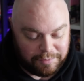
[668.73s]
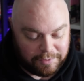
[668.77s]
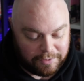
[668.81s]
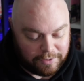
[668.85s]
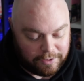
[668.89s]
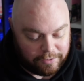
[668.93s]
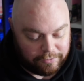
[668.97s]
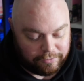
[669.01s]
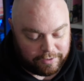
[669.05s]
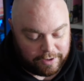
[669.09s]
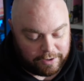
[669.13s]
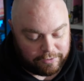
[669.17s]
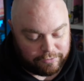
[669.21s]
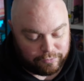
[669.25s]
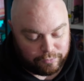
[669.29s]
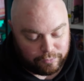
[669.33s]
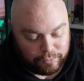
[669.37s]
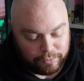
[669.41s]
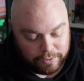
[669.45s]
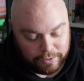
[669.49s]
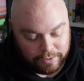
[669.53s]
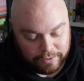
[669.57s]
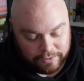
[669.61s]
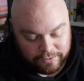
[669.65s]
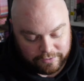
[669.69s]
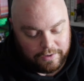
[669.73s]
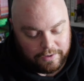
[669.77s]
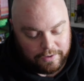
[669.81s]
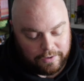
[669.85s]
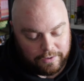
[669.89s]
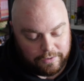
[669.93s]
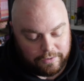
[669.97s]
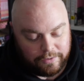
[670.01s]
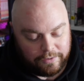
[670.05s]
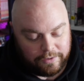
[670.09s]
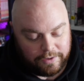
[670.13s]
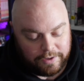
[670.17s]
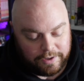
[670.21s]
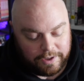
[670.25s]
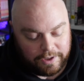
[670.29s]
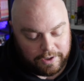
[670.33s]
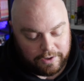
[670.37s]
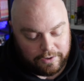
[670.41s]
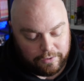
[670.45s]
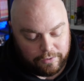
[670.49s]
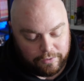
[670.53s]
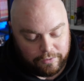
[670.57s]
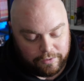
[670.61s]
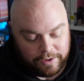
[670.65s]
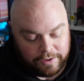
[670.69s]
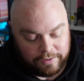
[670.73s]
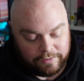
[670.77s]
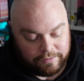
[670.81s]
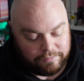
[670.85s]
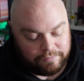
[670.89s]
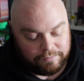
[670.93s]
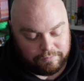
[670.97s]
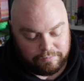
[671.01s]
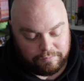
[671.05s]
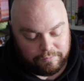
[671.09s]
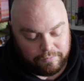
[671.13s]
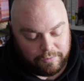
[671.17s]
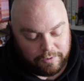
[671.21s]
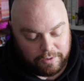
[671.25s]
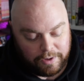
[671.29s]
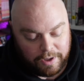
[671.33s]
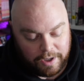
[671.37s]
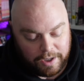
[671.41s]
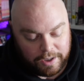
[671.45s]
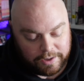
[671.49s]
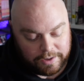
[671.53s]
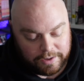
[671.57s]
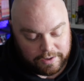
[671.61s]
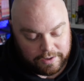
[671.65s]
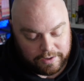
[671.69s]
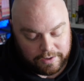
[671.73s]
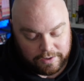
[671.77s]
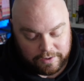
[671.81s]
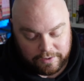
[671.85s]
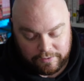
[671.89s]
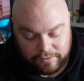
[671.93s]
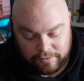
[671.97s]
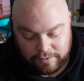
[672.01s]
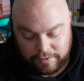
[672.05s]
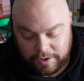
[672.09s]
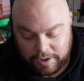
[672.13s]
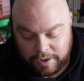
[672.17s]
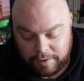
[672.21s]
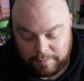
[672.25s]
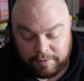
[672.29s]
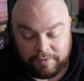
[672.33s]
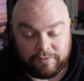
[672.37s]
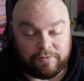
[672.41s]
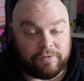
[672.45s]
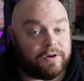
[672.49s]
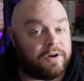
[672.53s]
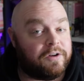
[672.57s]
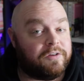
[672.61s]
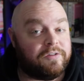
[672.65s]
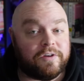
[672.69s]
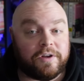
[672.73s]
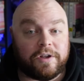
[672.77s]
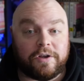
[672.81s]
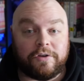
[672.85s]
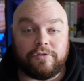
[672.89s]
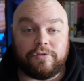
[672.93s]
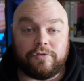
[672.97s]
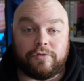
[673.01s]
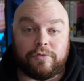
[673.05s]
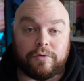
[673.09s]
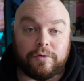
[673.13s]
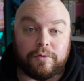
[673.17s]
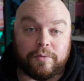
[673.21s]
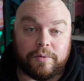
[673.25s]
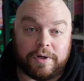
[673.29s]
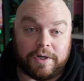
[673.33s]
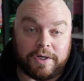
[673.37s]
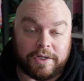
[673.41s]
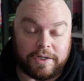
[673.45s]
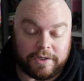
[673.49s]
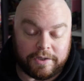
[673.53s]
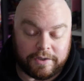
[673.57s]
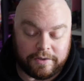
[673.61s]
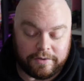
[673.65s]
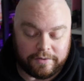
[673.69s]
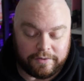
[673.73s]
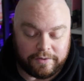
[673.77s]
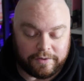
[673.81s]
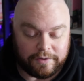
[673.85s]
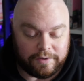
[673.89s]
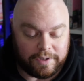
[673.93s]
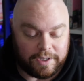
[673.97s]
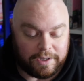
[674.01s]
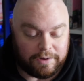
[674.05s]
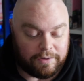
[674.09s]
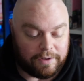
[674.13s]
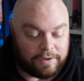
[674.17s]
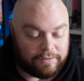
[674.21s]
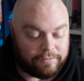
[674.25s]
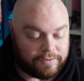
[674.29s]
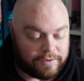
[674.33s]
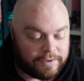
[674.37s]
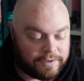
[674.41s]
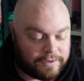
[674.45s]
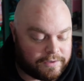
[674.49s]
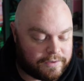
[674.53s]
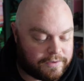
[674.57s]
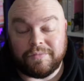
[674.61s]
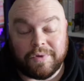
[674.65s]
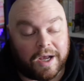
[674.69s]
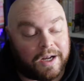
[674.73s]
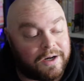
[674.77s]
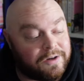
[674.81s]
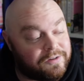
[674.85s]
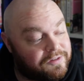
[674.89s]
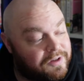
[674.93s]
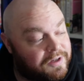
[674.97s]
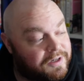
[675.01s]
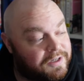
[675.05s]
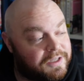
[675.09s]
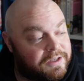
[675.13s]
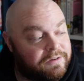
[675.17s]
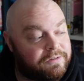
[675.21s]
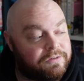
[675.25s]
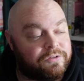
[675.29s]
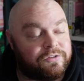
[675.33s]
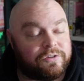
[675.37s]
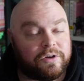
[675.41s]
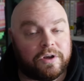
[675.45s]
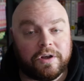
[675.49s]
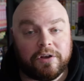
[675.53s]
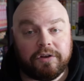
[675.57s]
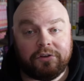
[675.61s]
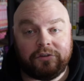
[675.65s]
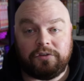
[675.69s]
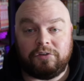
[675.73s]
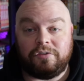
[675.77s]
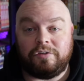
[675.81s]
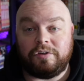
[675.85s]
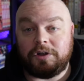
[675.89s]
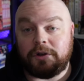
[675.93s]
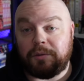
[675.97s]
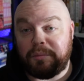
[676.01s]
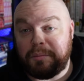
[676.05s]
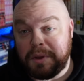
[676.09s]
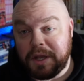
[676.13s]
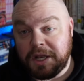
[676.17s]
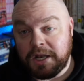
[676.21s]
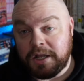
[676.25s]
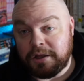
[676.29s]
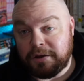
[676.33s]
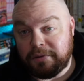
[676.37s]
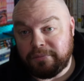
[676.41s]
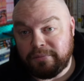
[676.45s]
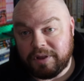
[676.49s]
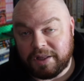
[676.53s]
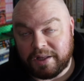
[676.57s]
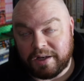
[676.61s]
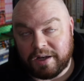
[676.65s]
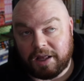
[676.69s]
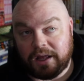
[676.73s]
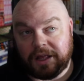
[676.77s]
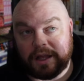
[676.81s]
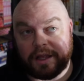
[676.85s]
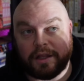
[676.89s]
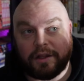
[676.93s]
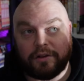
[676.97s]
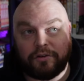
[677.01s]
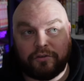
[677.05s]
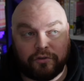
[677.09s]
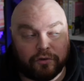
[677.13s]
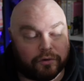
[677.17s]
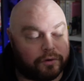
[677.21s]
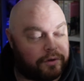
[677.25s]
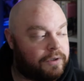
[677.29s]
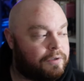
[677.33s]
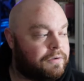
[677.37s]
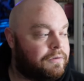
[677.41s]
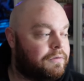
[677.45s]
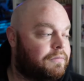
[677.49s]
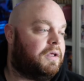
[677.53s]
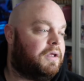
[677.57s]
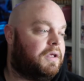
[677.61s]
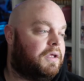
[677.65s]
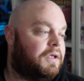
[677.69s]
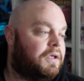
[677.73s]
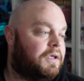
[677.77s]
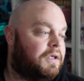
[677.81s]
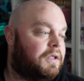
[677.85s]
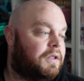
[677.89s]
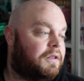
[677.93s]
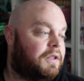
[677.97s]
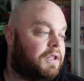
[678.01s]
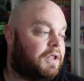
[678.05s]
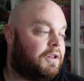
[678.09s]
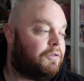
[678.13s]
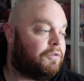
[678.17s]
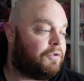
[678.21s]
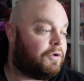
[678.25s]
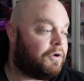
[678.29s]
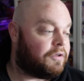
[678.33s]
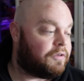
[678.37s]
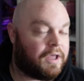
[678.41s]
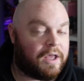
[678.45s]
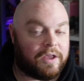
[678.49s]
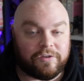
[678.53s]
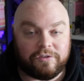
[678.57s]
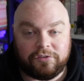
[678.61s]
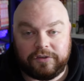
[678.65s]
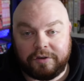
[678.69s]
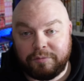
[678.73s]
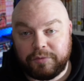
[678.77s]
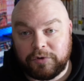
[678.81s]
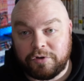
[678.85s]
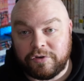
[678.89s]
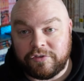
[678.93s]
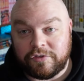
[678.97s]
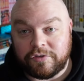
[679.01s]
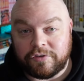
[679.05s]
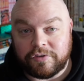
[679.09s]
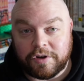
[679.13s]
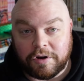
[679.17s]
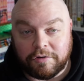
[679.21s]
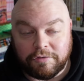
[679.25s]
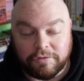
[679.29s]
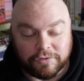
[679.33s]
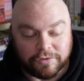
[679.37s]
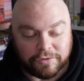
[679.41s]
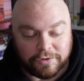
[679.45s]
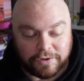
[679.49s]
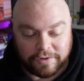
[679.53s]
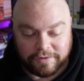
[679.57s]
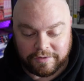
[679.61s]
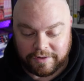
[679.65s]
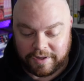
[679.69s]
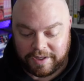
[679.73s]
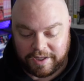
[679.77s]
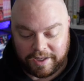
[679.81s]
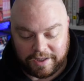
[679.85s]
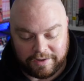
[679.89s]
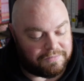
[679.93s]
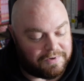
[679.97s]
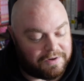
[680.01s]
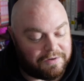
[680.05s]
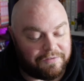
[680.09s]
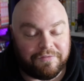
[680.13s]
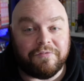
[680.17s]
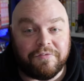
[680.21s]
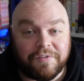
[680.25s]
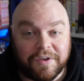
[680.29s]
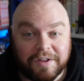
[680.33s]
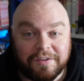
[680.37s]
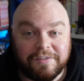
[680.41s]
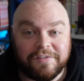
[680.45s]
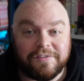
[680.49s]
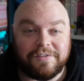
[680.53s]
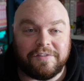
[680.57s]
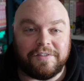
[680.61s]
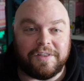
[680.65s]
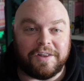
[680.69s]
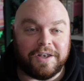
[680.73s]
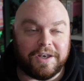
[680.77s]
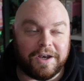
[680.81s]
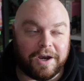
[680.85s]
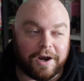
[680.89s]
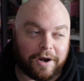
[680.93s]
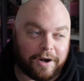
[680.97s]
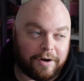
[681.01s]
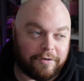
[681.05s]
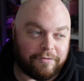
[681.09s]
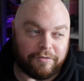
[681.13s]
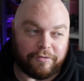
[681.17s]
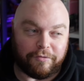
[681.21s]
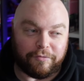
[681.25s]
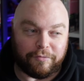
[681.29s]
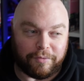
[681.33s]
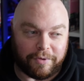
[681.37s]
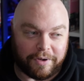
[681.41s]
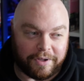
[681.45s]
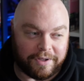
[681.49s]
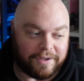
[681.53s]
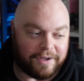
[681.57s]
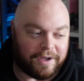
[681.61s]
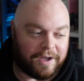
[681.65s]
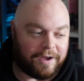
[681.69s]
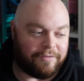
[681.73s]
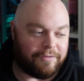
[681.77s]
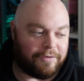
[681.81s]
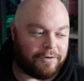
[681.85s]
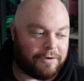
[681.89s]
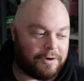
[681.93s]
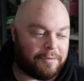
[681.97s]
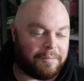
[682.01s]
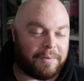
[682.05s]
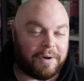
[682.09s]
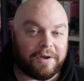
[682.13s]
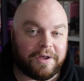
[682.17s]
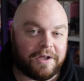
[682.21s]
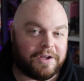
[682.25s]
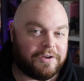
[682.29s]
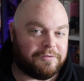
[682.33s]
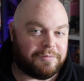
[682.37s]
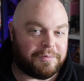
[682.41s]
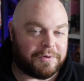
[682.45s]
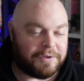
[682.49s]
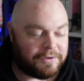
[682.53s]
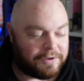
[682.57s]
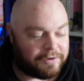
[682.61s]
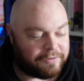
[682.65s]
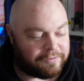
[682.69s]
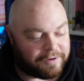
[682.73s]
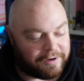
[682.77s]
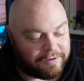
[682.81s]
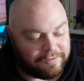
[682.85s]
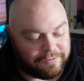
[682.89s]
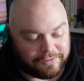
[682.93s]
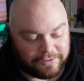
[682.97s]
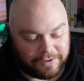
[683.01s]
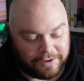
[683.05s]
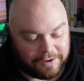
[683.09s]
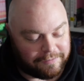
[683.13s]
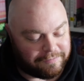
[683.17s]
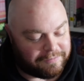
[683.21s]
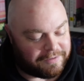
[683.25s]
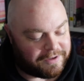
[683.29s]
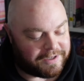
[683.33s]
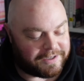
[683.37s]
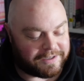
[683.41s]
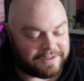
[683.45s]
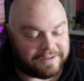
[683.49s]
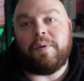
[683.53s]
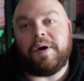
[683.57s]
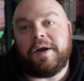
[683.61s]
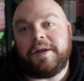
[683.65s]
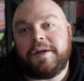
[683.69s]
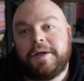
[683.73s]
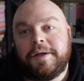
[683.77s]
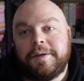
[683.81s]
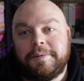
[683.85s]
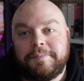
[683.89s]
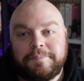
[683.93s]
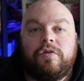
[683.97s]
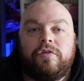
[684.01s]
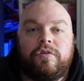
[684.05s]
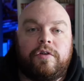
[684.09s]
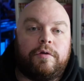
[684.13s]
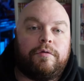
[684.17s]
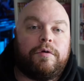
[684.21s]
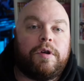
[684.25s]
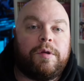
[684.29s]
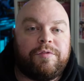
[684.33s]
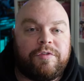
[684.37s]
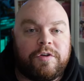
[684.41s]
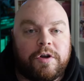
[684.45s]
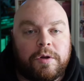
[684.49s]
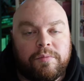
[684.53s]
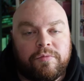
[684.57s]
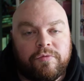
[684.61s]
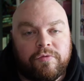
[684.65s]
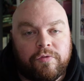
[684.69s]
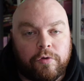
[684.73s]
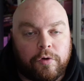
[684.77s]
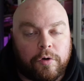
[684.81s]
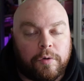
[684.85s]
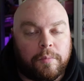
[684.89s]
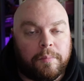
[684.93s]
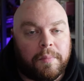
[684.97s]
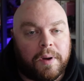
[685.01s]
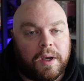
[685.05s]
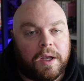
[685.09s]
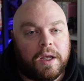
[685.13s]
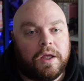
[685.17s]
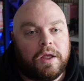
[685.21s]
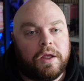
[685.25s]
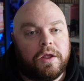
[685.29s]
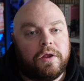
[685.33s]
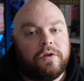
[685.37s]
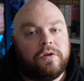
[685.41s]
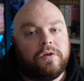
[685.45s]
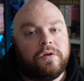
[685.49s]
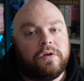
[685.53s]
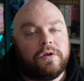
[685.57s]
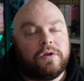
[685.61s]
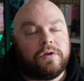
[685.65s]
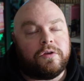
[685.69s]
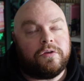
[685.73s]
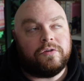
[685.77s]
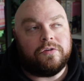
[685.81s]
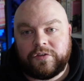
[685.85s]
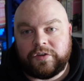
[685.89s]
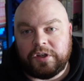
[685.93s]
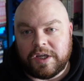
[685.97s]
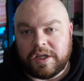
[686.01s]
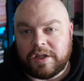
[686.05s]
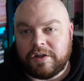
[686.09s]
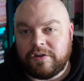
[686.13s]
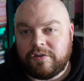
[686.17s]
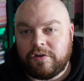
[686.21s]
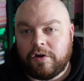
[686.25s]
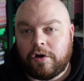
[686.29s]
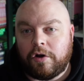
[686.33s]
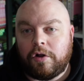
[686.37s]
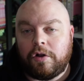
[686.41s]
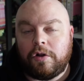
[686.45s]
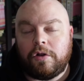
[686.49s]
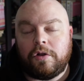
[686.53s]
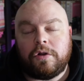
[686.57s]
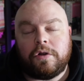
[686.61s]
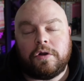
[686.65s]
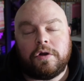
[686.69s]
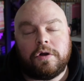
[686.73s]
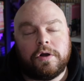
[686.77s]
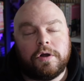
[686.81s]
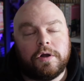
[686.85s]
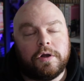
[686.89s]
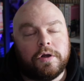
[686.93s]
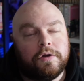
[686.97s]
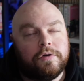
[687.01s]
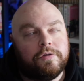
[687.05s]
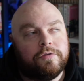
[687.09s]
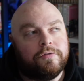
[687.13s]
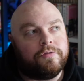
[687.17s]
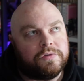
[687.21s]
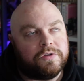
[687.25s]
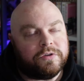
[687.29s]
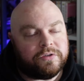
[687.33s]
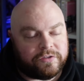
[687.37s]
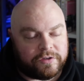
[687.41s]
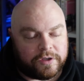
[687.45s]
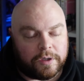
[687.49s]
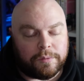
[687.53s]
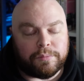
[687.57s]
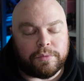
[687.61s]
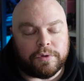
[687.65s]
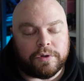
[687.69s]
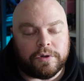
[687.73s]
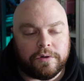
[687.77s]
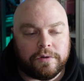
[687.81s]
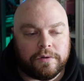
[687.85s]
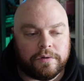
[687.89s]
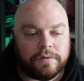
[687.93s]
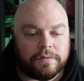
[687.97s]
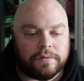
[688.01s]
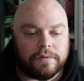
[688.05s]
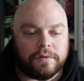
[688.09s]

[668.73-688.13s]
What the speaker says: Lovecraft's work, other than I know that a lot of my friends in high school were reading it and they loved it. I decided to give it a shot because it's in a medium that I enjoy, and they look, as simple as these covers look, it fits the narrative of what I've heard about H.P. Lovecraft, so I'm like, why not? So that wraps it up for my second haul of December.